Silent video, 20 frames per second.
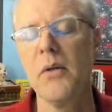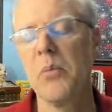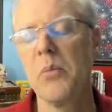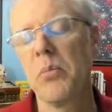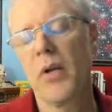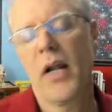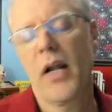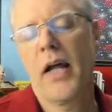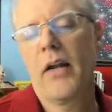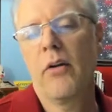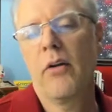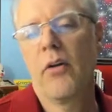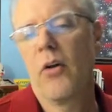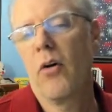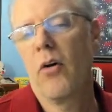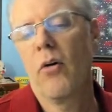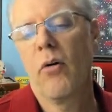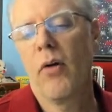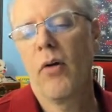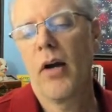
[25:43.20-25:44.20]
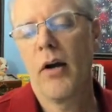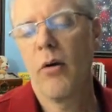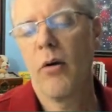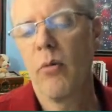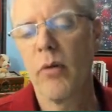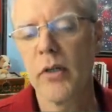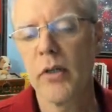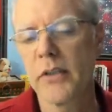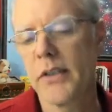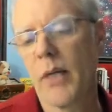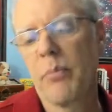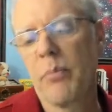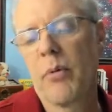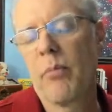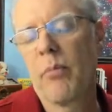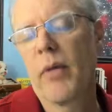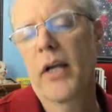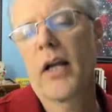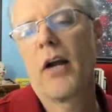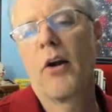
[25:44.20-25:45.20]
but I don't know how it works. I put
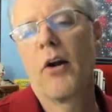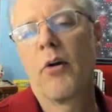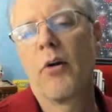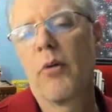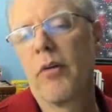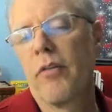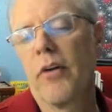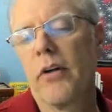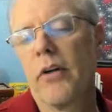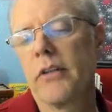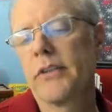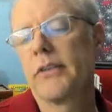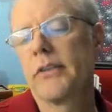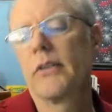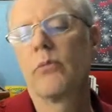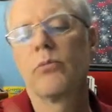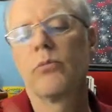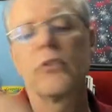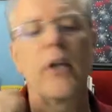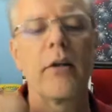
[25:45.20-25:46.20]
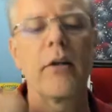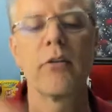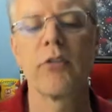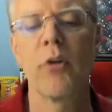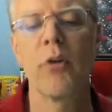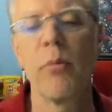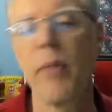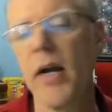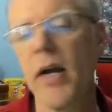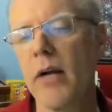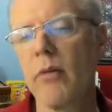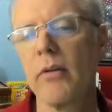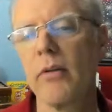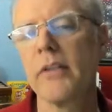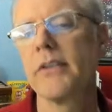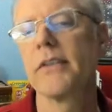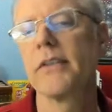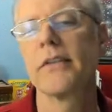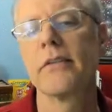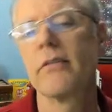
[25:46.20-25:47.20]
my car in reverse, the tires go
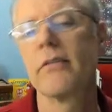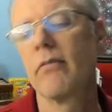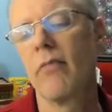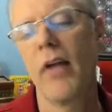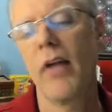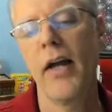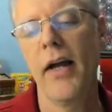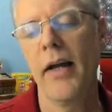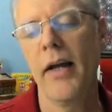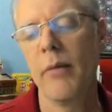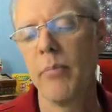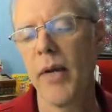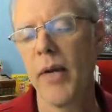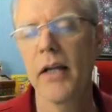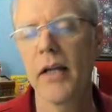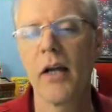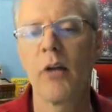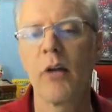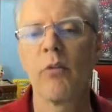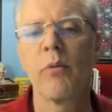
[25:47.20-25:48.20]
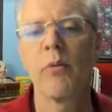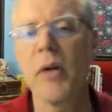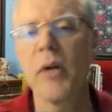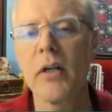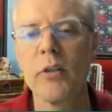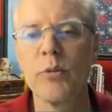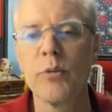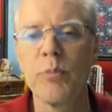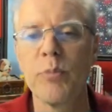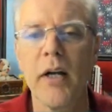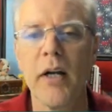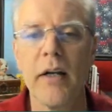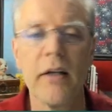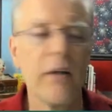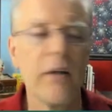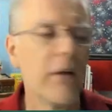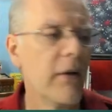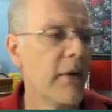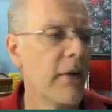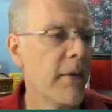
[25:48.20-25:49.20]
backwards, I back out of a parking spot.
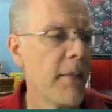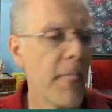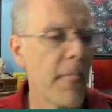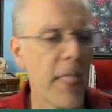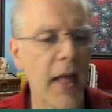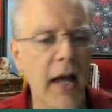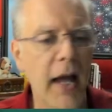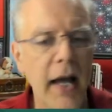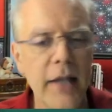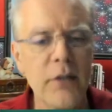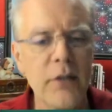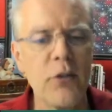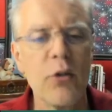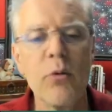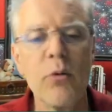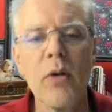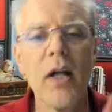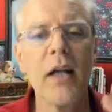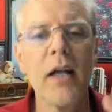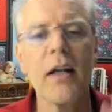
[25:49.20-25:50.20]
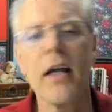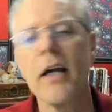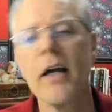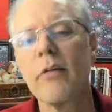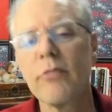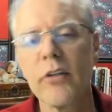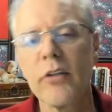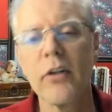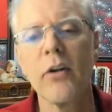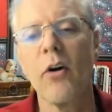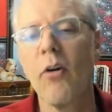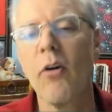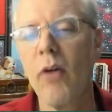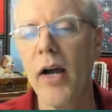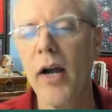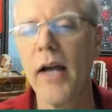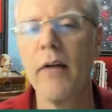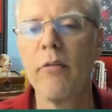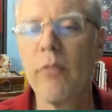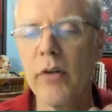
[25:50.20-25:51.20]
I do not have to know
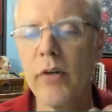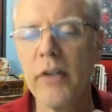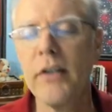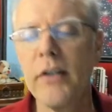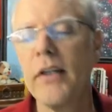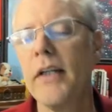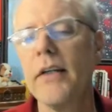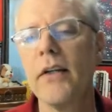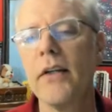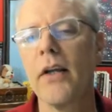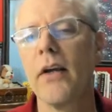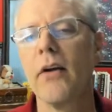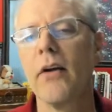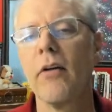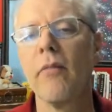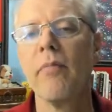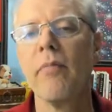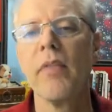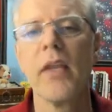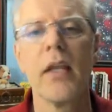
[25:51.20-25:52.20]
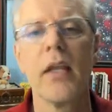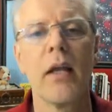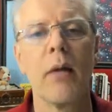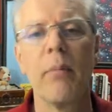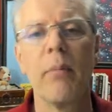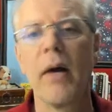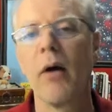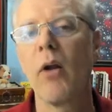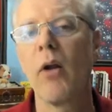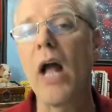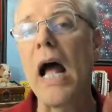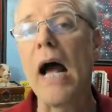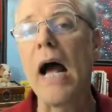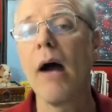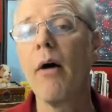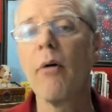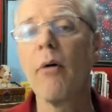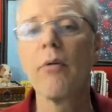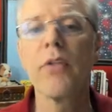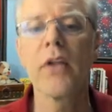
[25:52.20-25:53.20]
every detail about
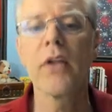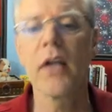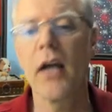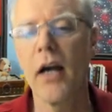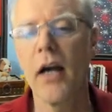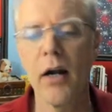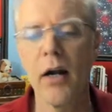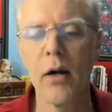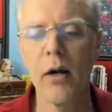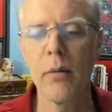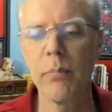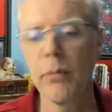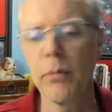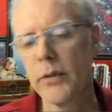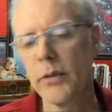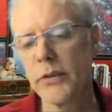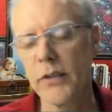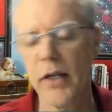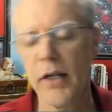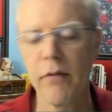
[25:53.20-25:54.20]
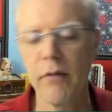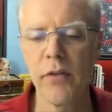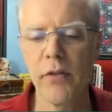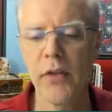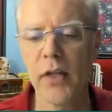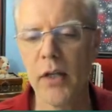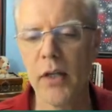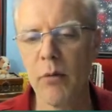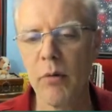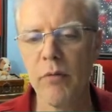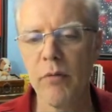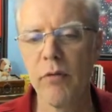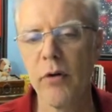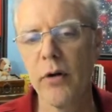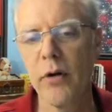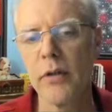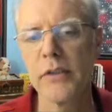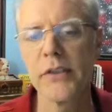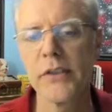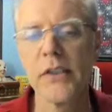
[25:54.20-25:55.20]
how the car puts everything in
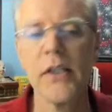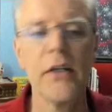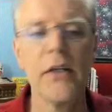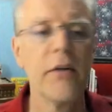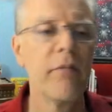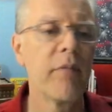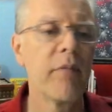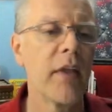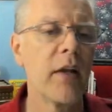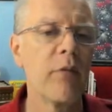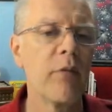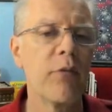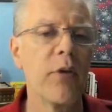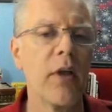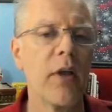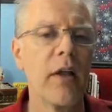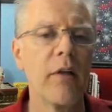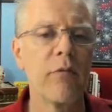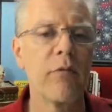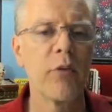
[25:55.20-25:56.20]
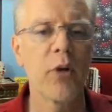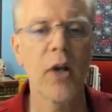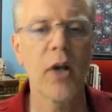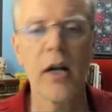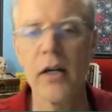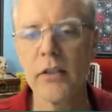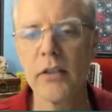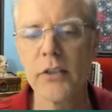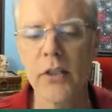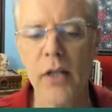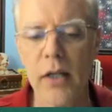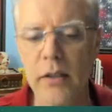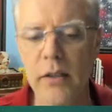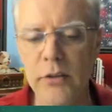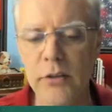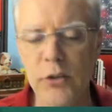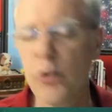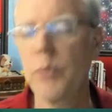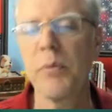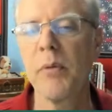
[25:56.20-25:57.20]
reverse. And if your car's
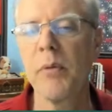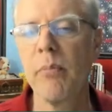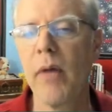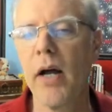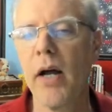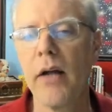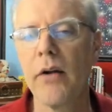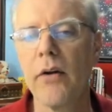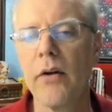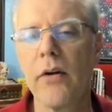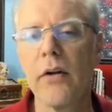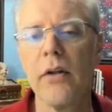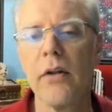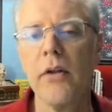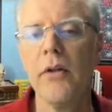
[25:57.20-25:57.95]
super modern,